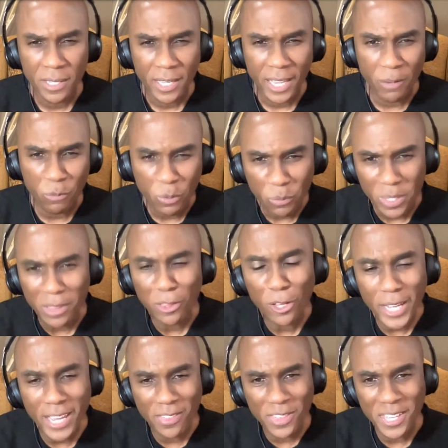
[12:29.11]
And when we
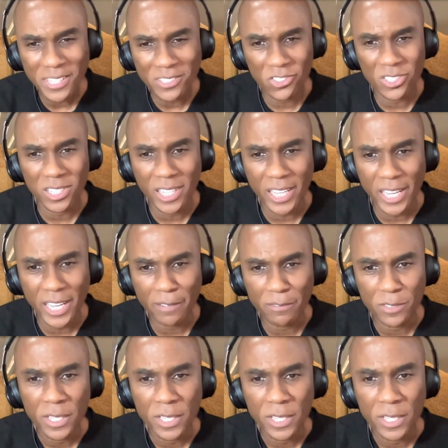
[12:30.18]
look at the enslaved
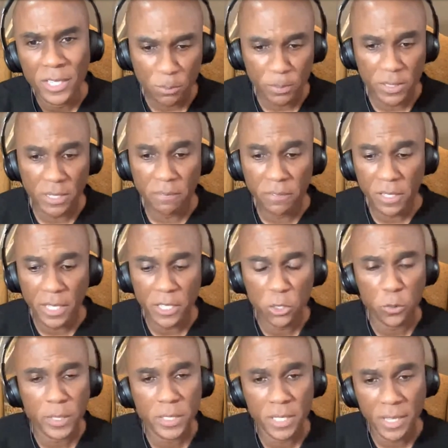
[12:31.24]
and specifically
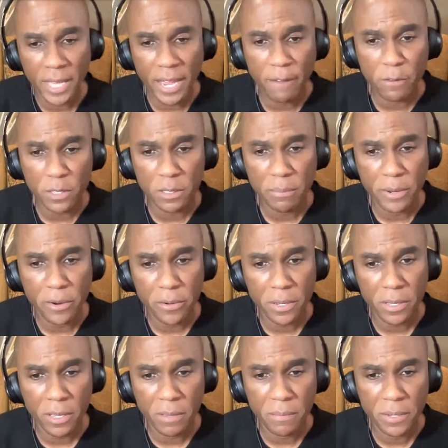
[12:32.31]
addressing the African American
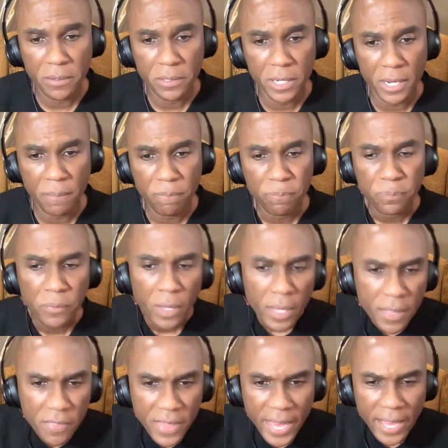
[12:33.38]
community,
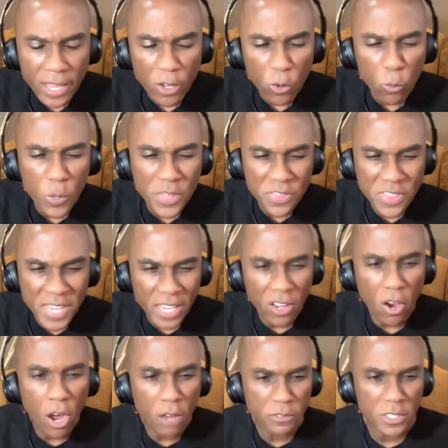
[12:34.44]
that we think
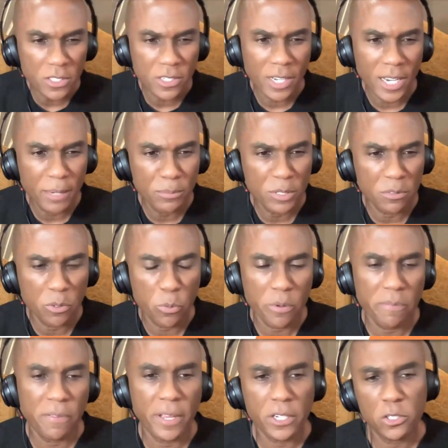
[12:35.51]
oftentimes of the
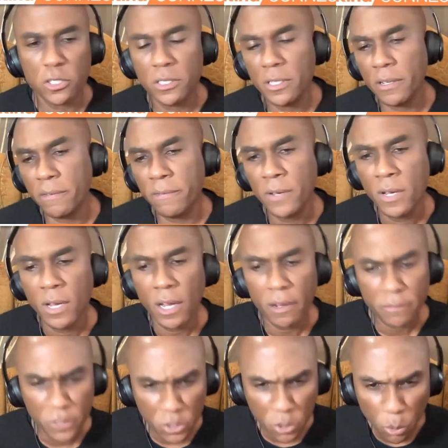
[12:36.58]
reflection of,
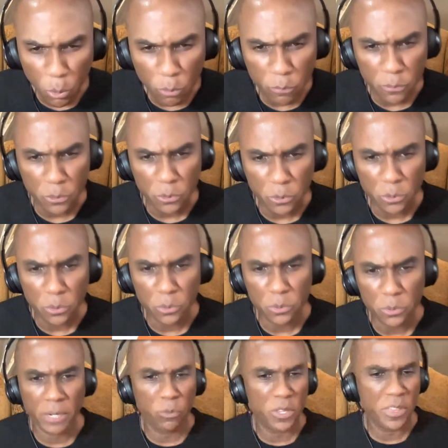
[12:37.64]
of soul food, we
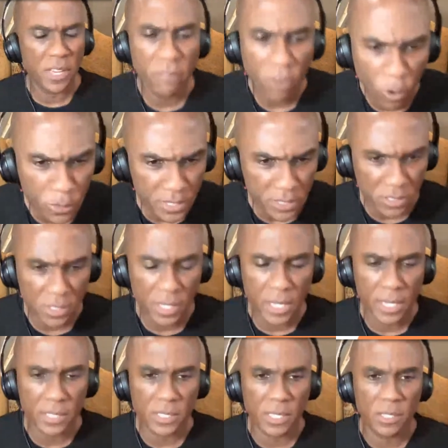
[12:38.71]
think of all these
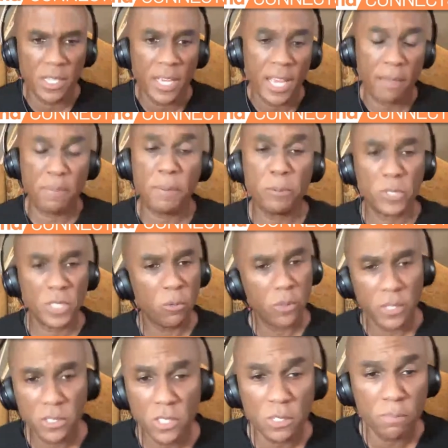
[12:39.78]
things. And people say, well,
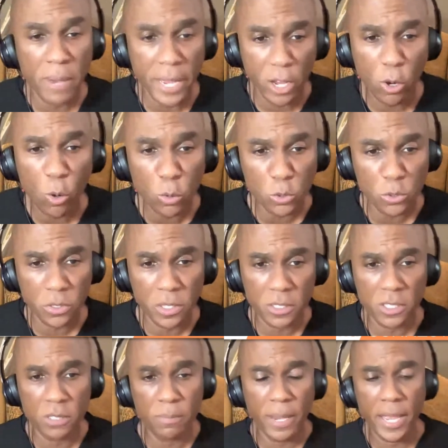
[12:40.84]
this is my culture, this
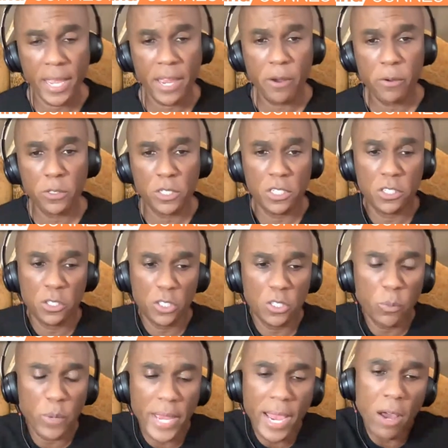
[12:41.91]
is my heritage. And so
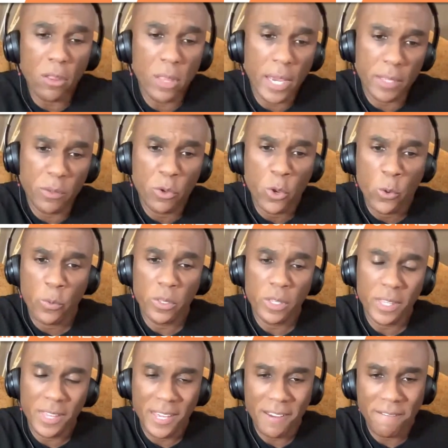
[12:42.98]
we outline really
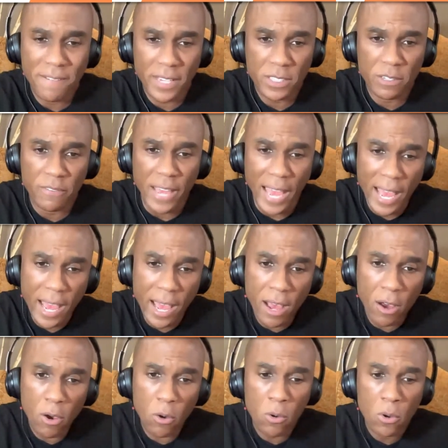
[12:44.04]
the effect of
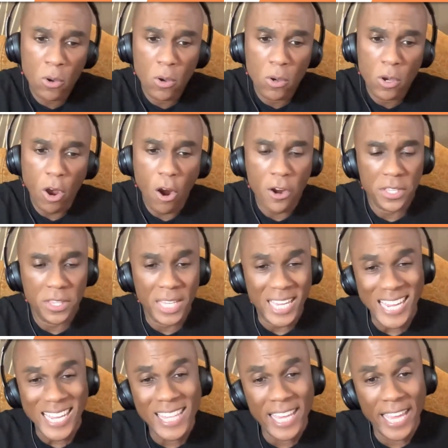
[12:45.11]
how our
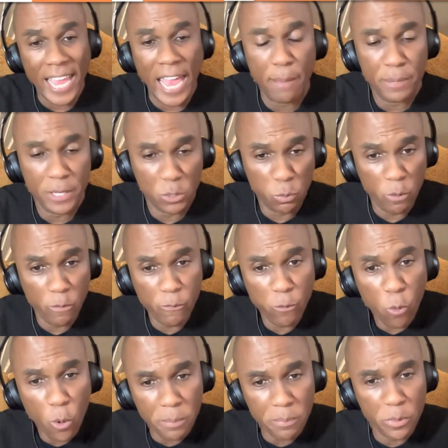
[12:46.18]
eating habits were
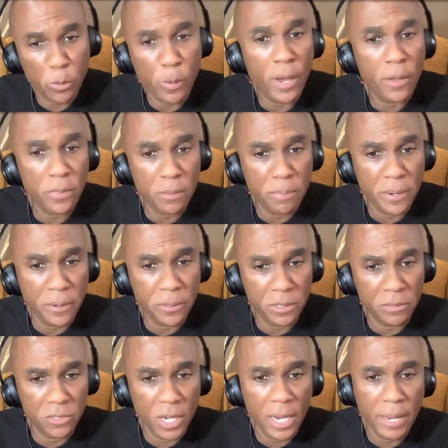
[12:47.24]
formed throughout the period of
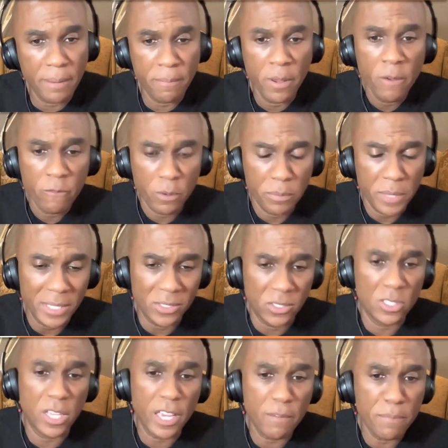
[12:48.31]
time from the
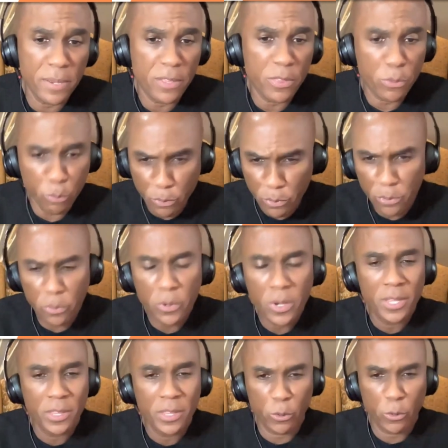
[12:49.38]
enslavement through
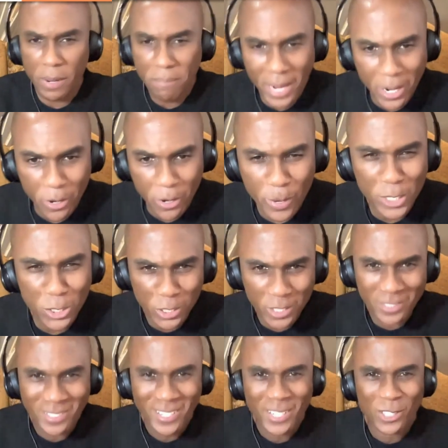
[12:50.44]
the Great
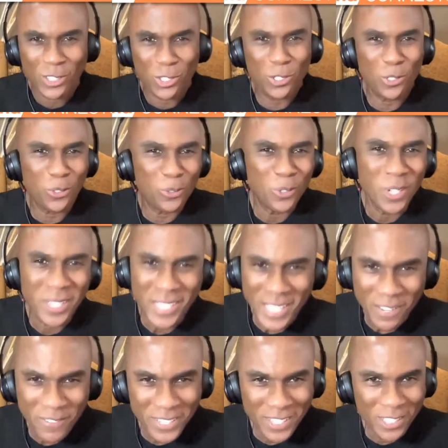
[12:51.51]
Migration to
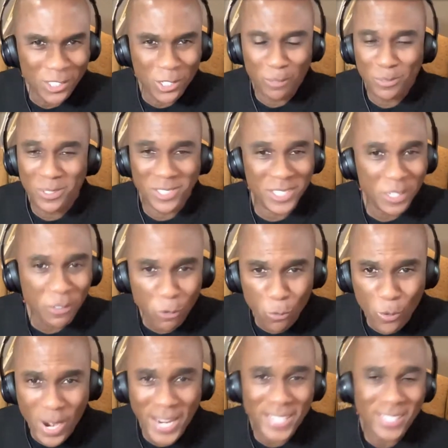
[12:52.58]
even in terms of civil
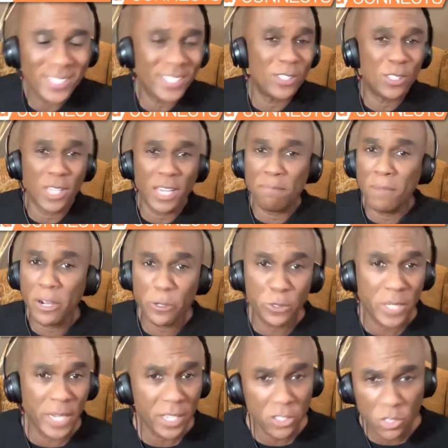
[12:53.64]
rights and in modern
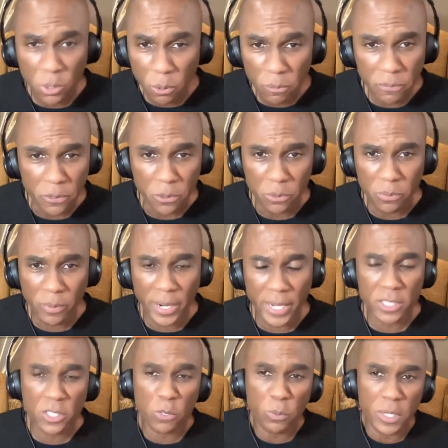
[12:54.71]
day so
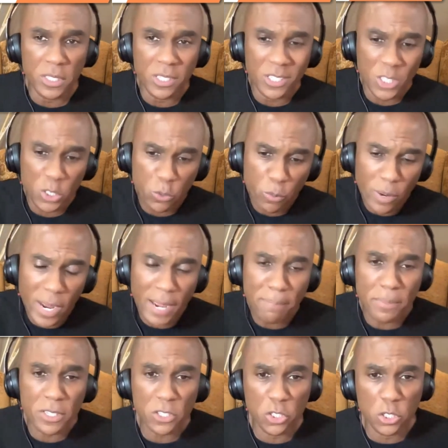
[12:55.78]
right? So we describe
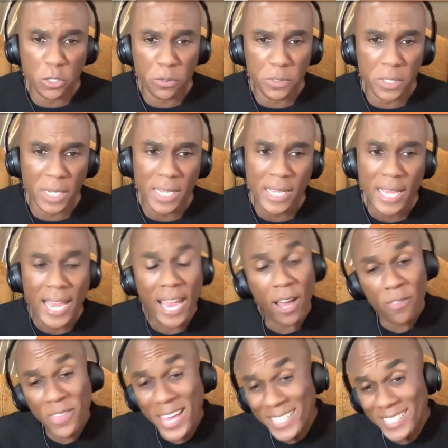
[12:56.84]
this journey, how
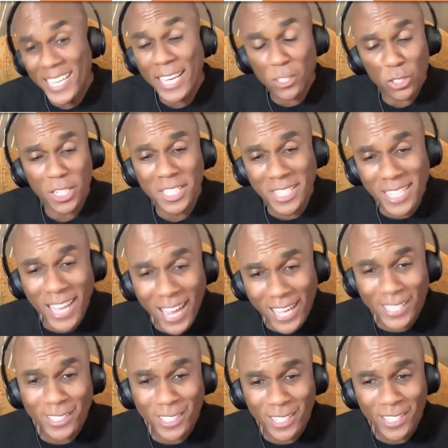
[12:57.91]
that's actually
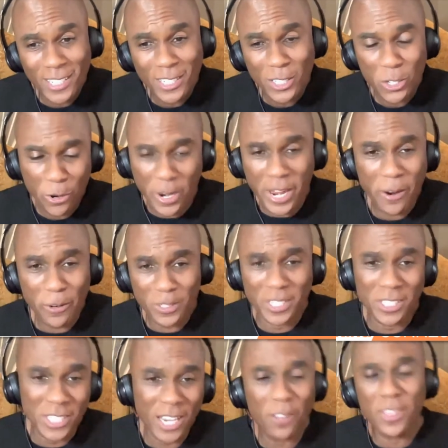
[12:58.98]
not your
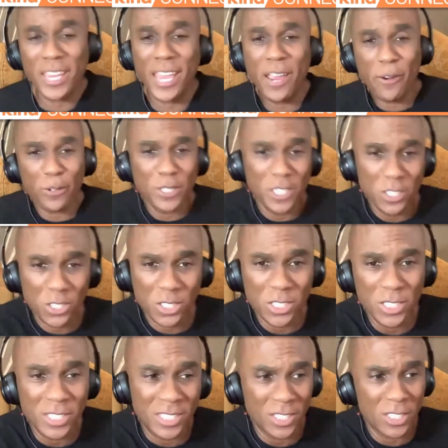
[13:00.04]
heritage, how the heritage
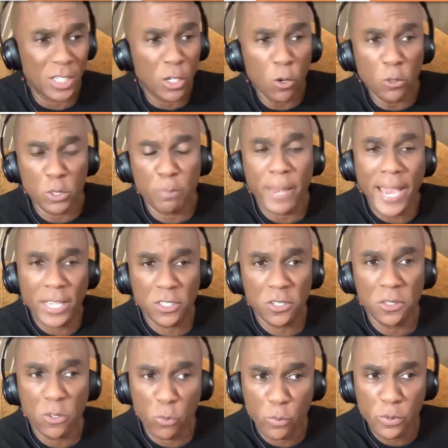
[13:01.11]
goes back to
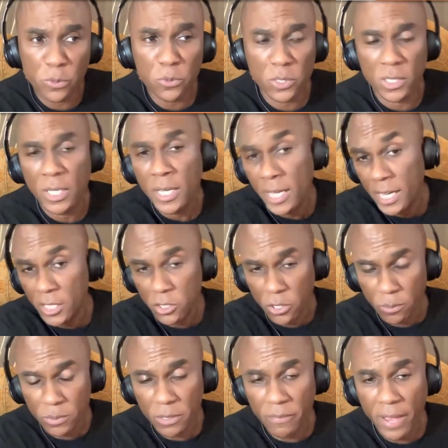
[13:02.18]
the roots in
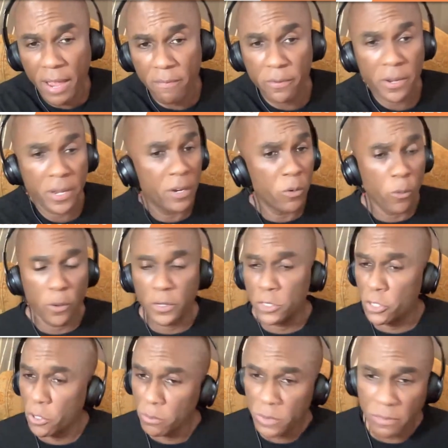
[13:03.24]
terms of Africa or in
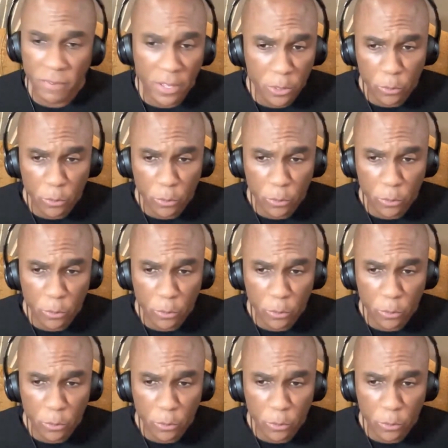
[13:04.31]
terms of other